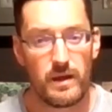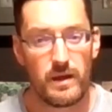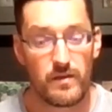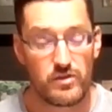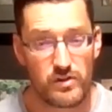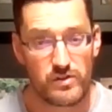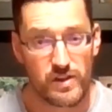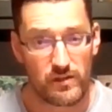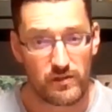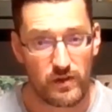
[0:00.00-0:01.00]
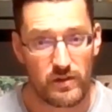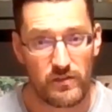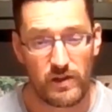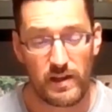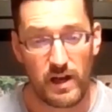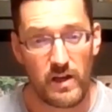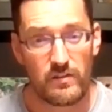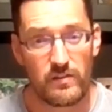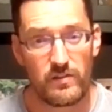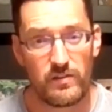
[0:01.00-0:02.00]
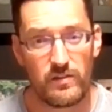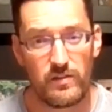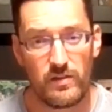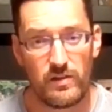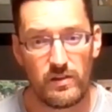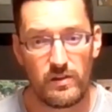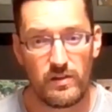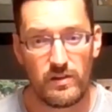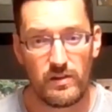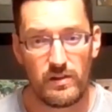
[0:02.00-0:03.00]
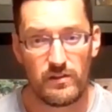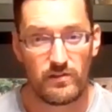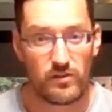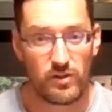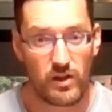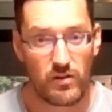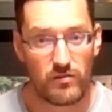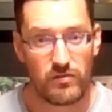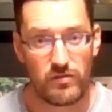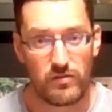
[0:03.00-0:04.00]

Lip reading: And the treasure that's found inside us is the love,